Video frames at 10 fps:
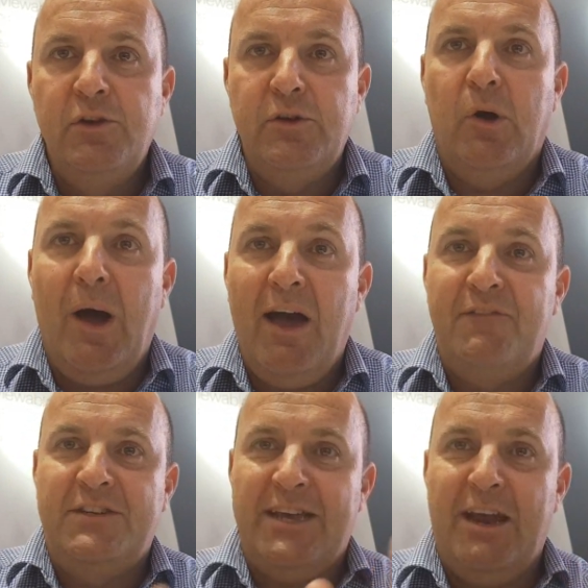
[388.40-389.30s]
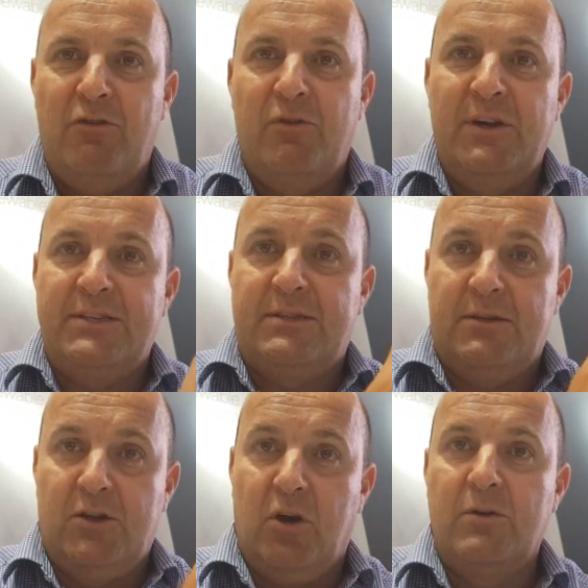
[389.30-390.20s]
you do not have terrorist
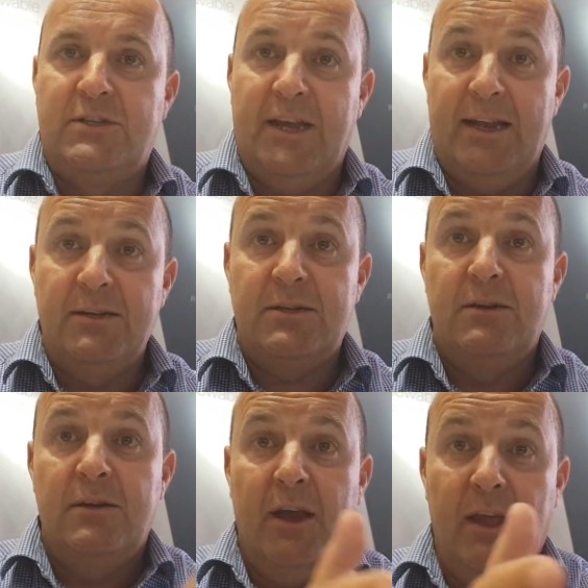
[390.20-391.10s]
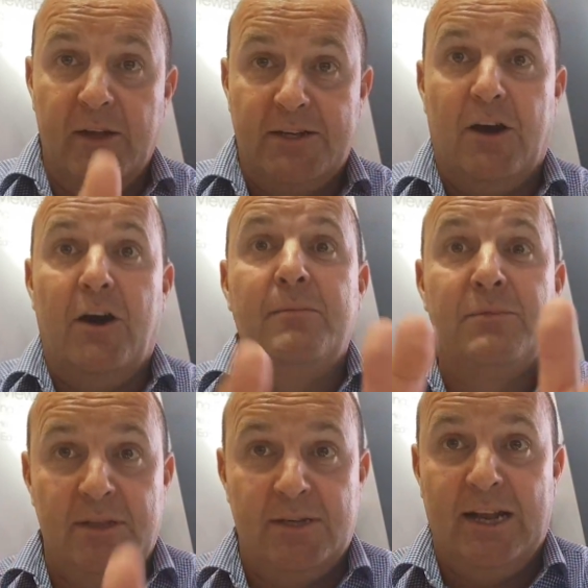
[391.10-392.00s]
content in the
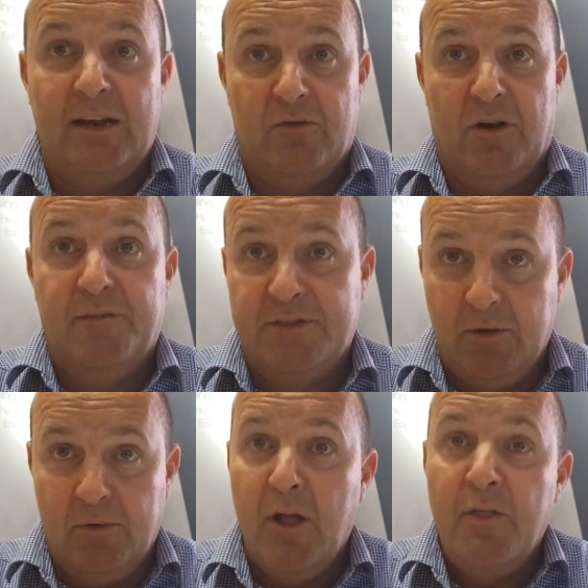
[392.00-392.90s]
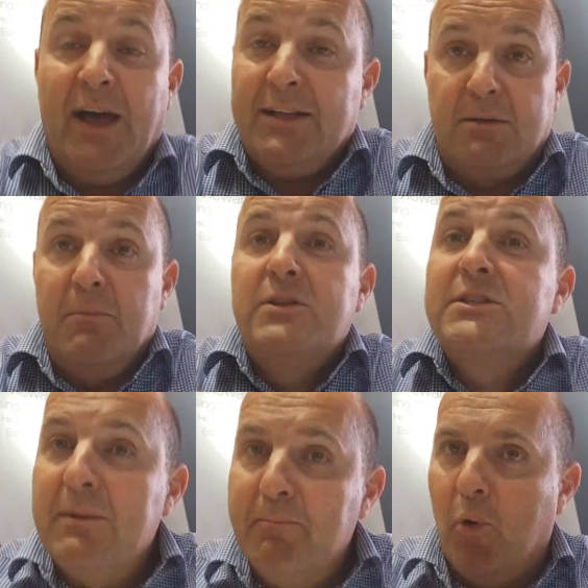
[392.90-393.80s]
Times and the Telegraph. So that's the
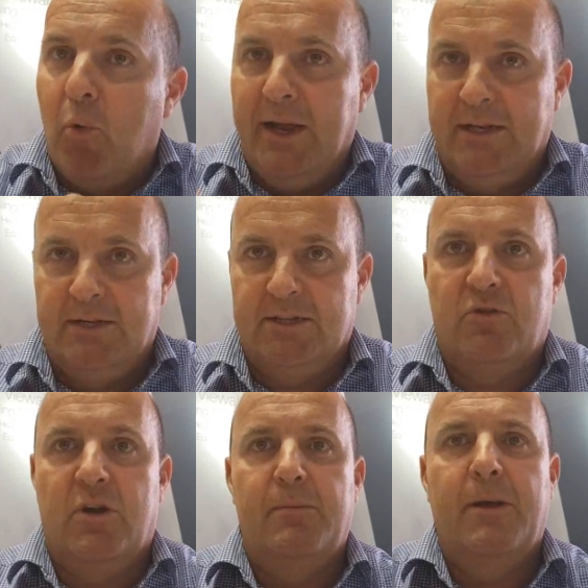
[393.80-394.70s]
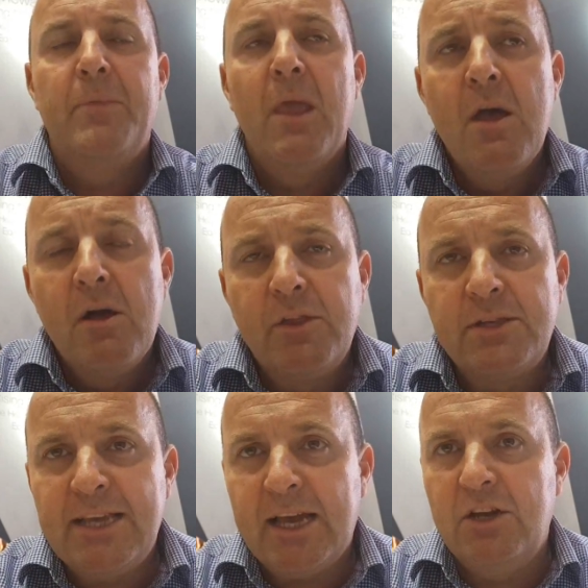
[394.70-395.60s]
most simple way to describe it. The
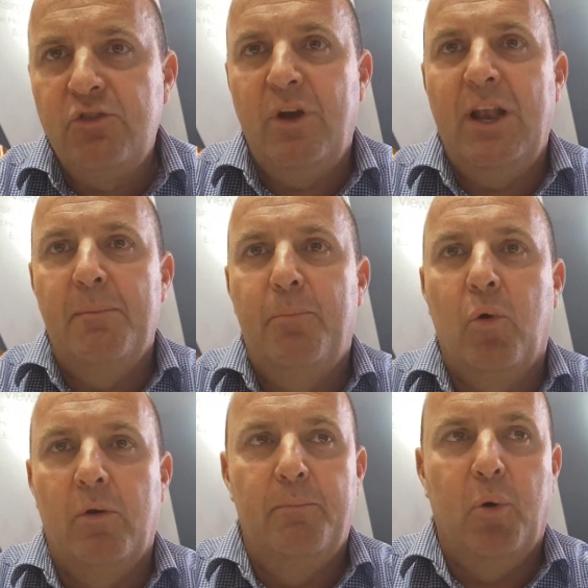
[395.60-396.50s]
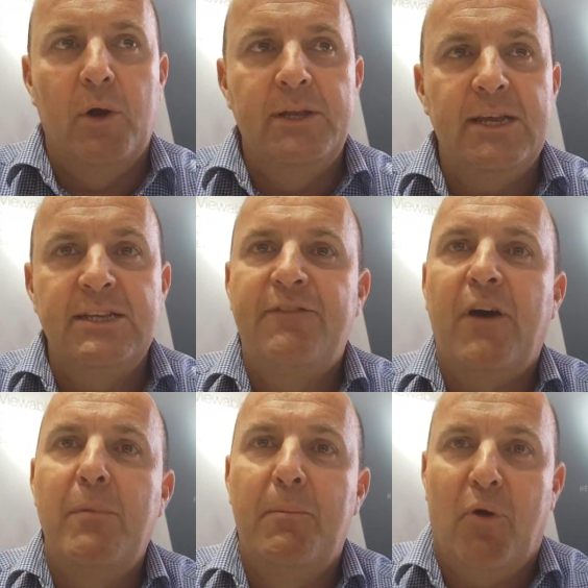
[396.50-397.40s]
second really important point is, if
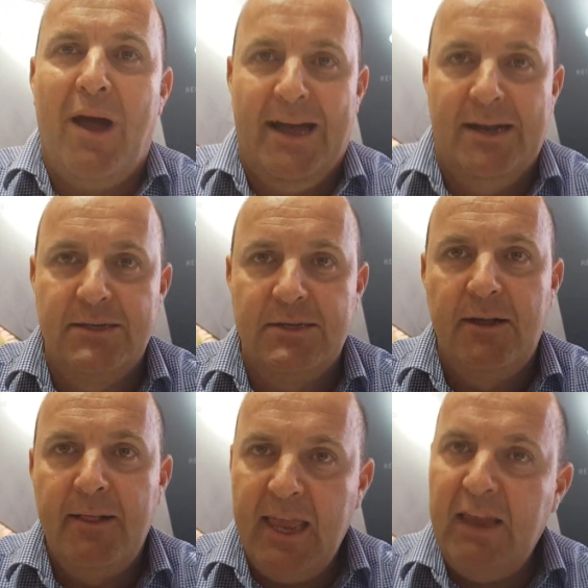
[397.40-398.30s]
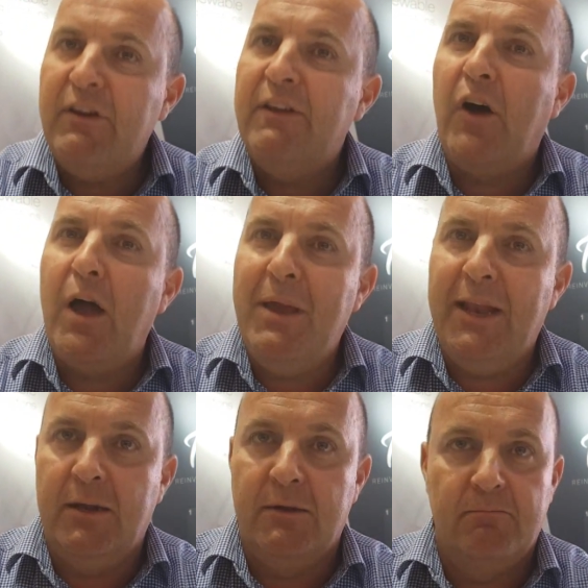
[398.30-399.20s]
I'm a brand, even if I'm
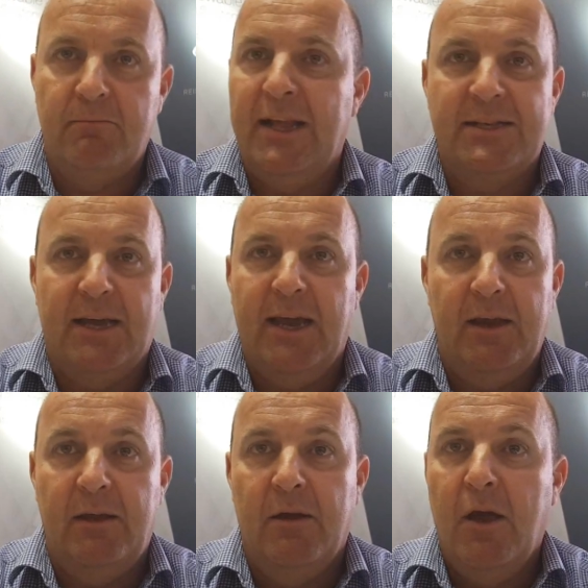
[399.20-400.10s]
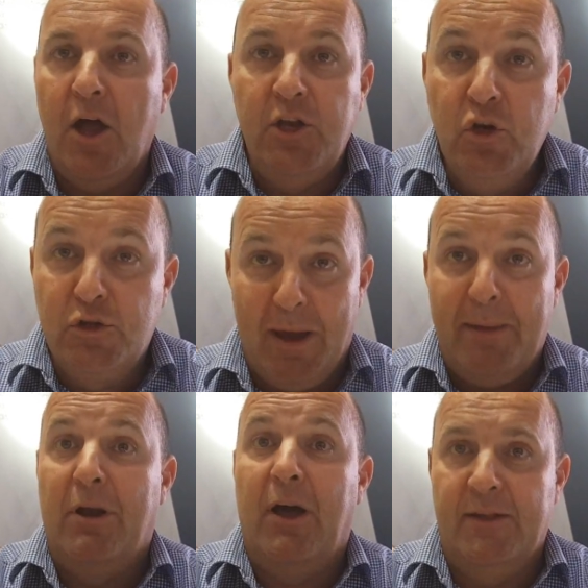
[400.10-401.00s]
in, let's say, a
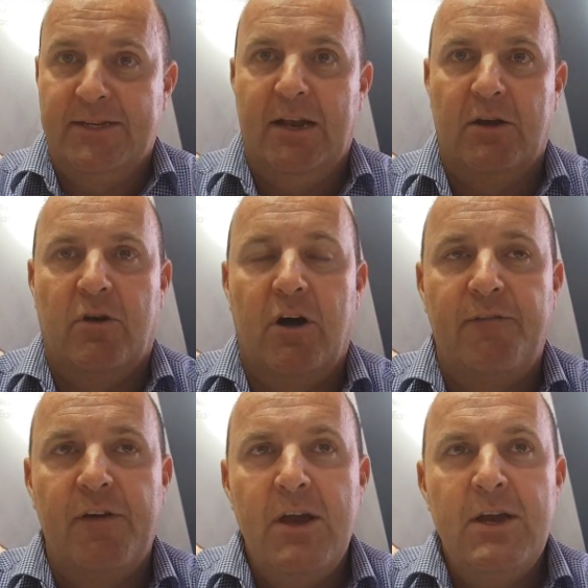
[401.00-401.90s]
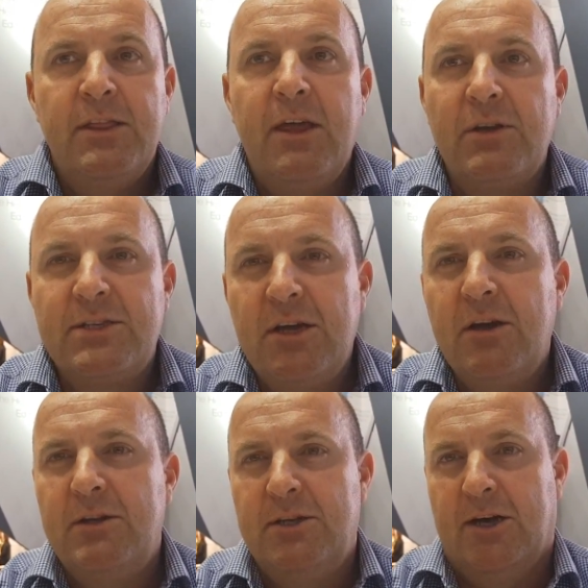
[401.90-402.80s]
newspaper like the Telegraph, there are
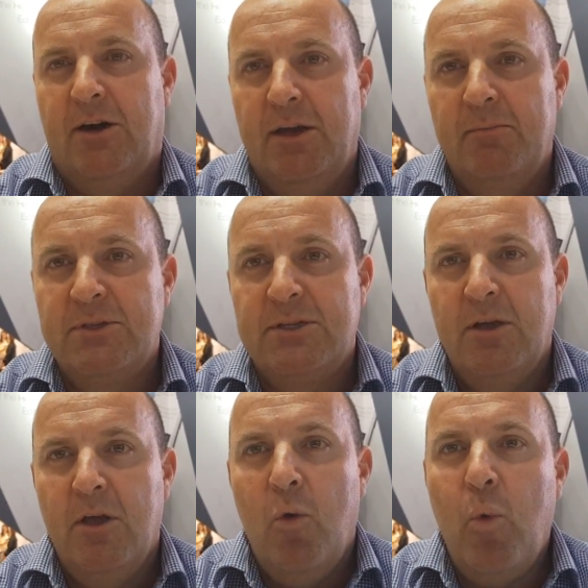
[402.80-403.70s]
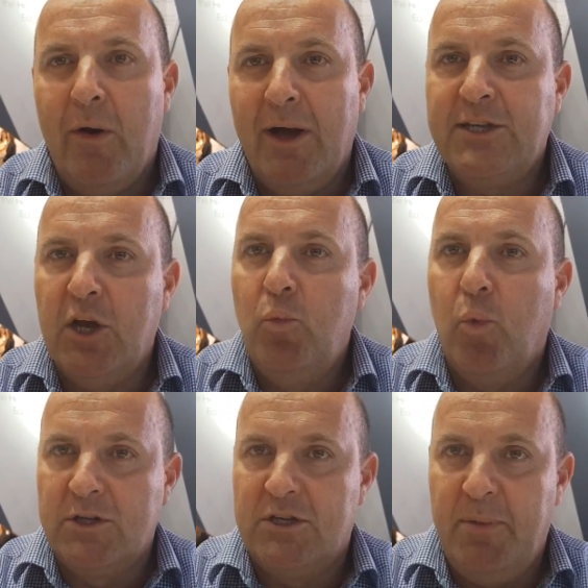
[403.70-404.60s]
certain times where I don't
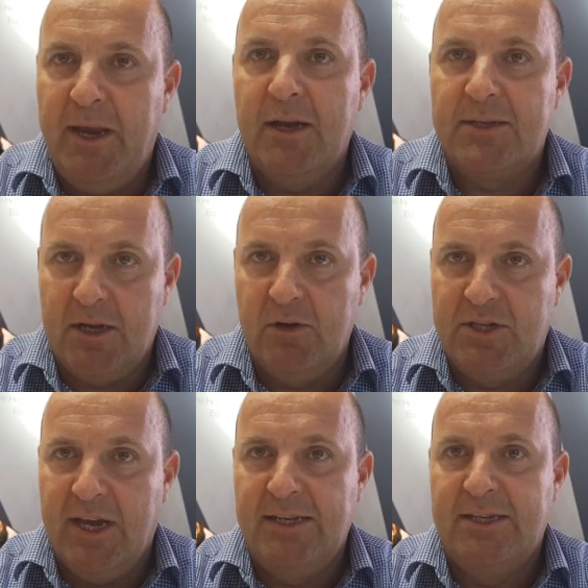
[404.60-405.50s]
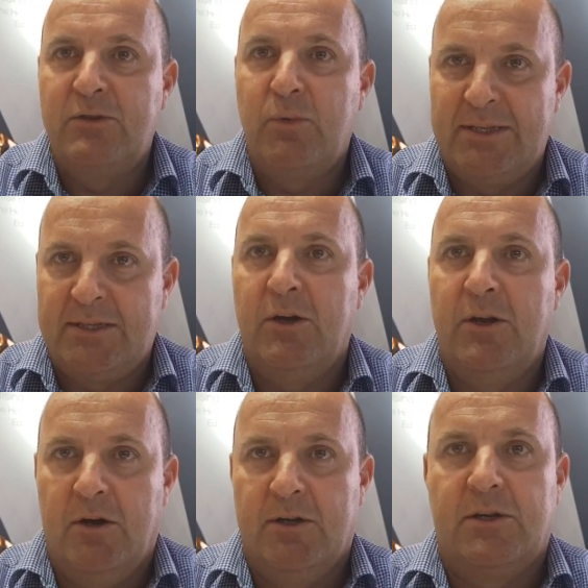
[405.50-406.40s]
want to be associated with
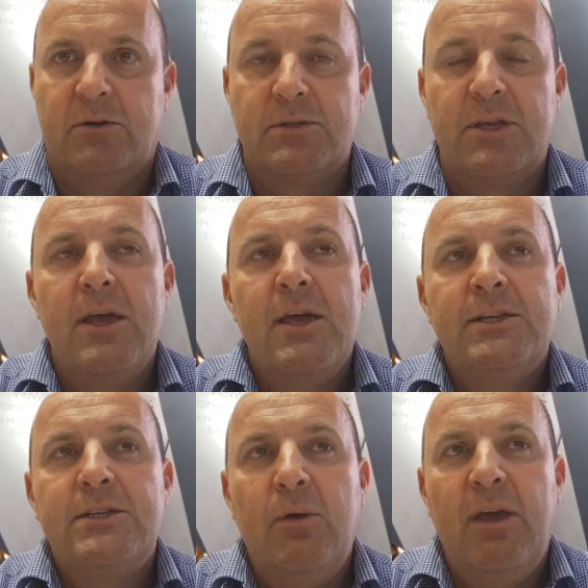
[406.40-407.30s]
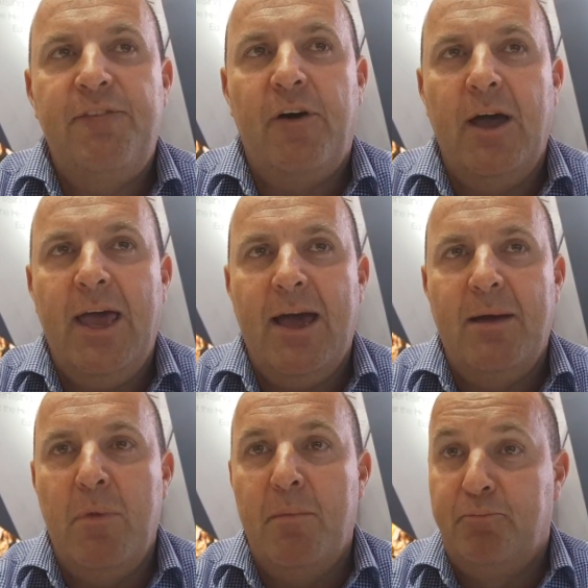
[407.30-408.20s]
certain articles. So if I
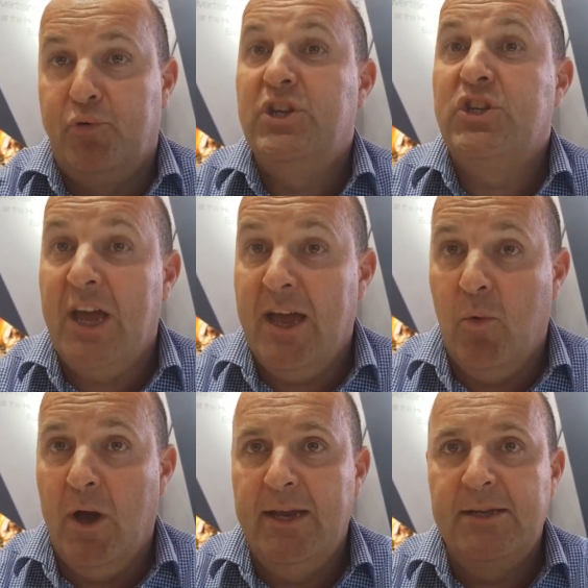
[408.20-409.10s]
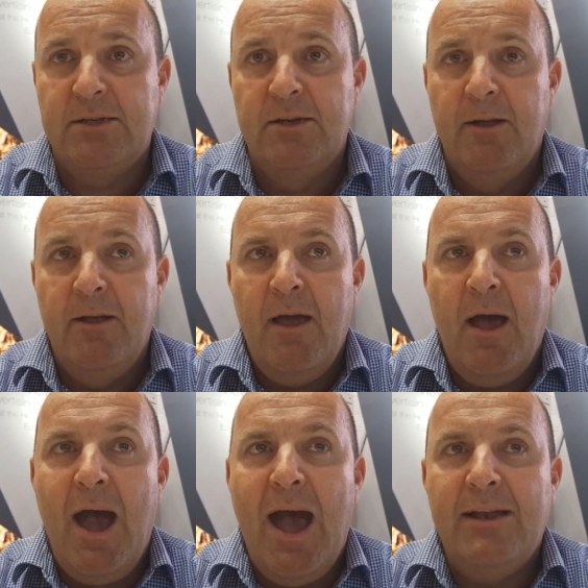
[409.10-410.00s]
am British Airways
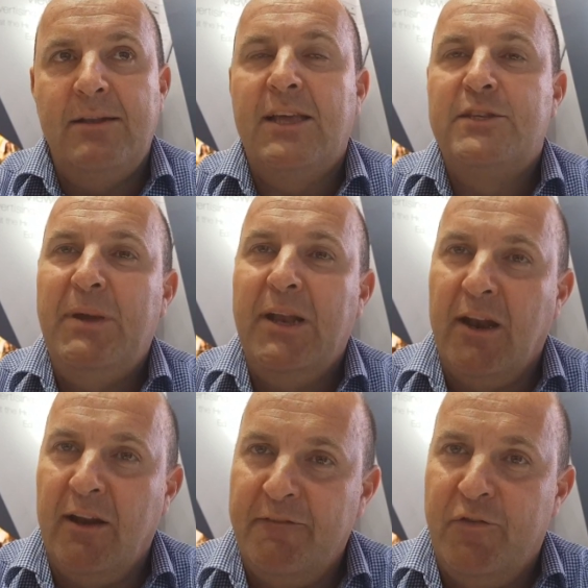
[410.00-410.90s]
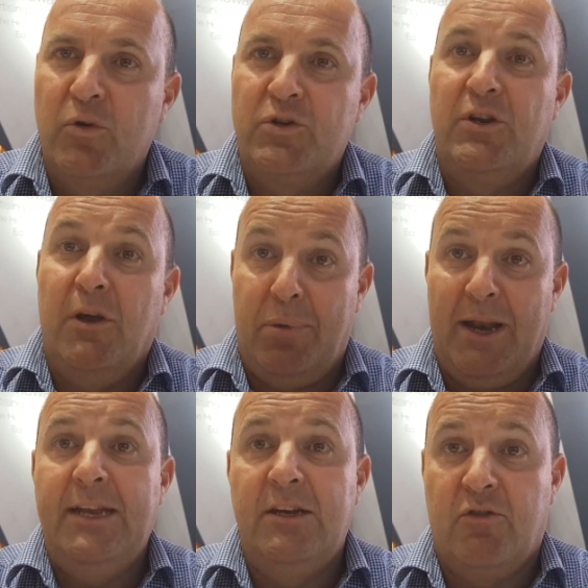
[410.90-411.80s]
and there's been an unfortunate
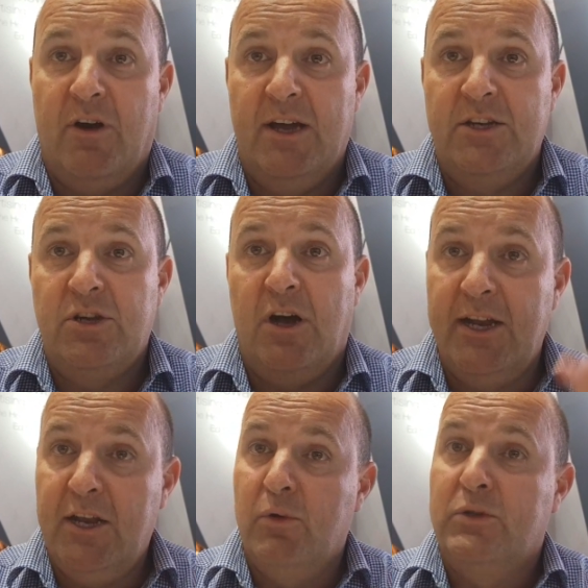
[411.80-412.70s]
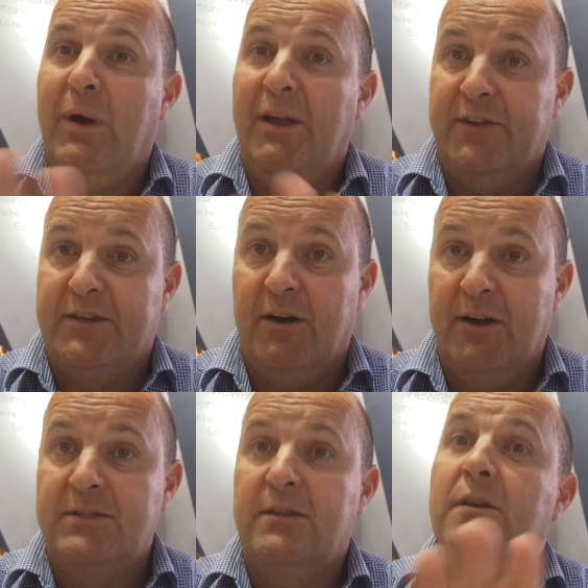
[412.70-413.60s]
plane crash, I don't want to
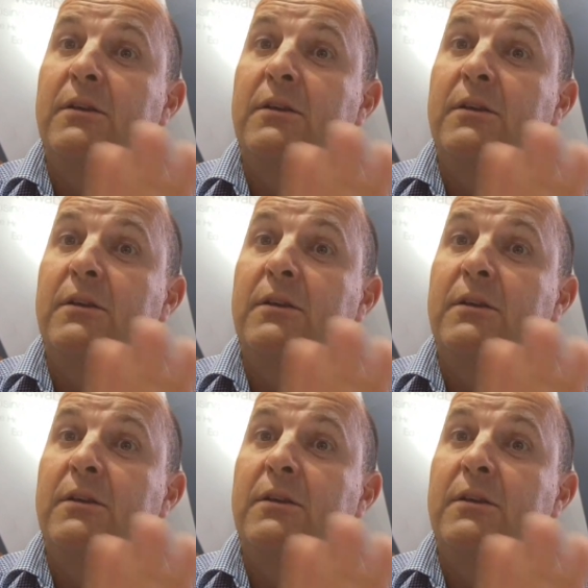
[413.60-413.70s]
advertise